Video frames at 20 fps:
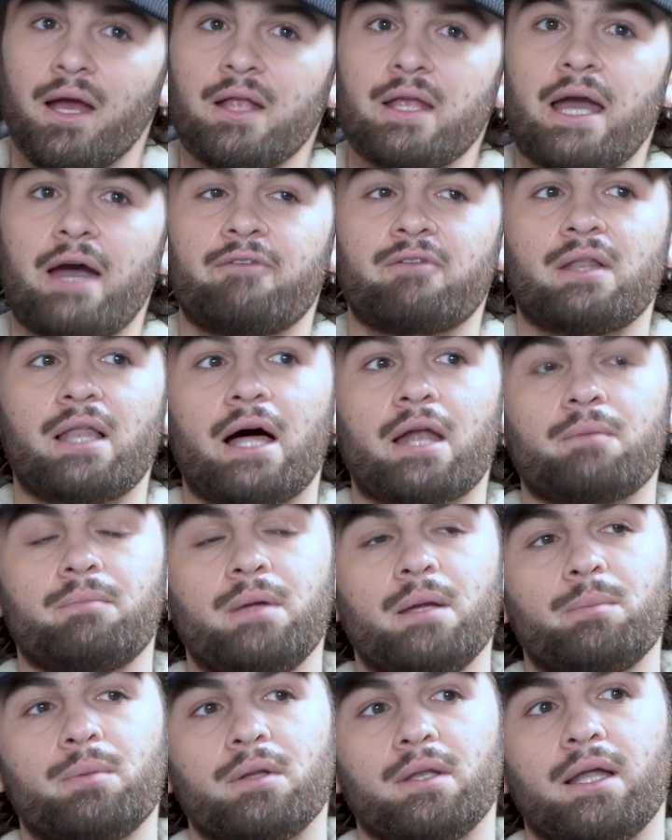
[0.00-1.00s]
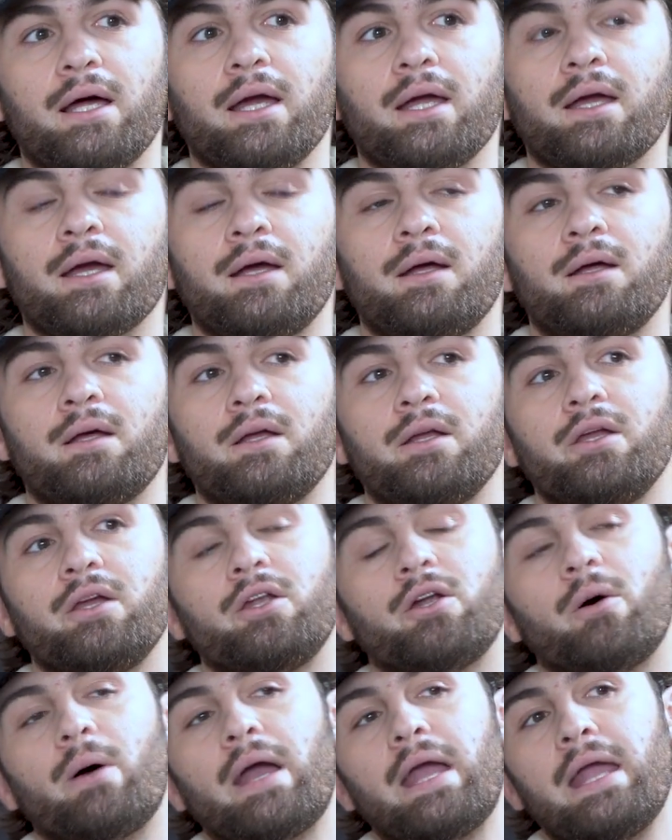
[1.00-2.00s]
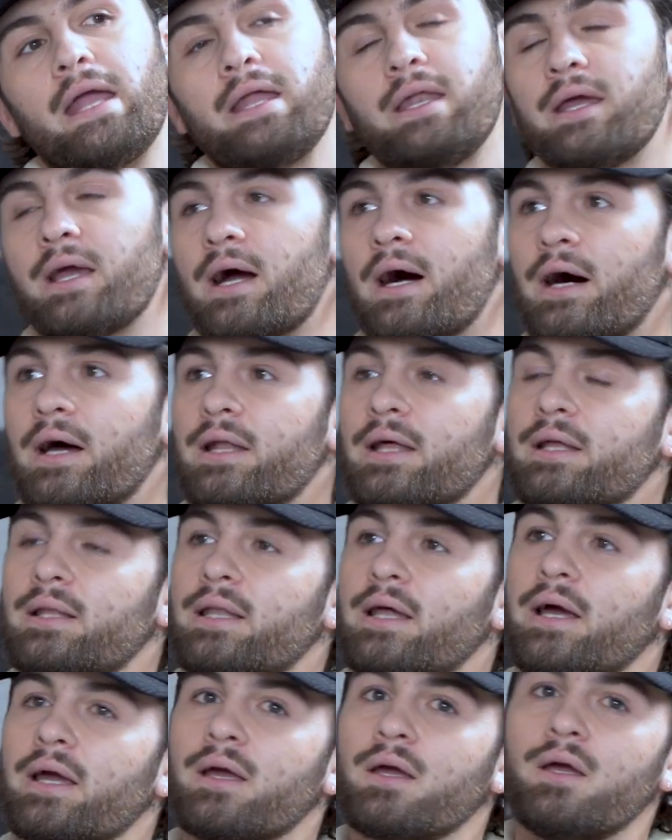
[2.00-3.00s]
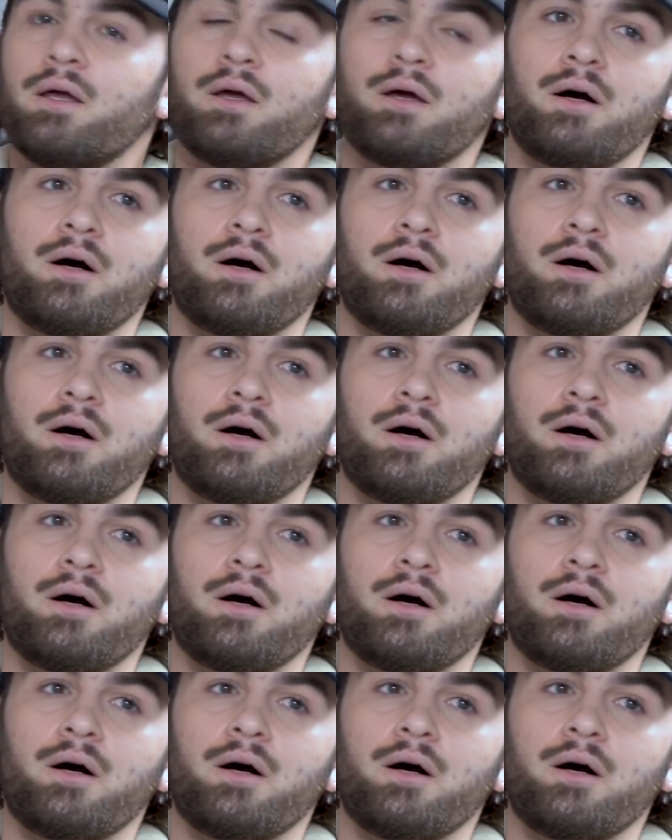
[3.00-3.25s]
And you have a lot of people, like, hating on it, like,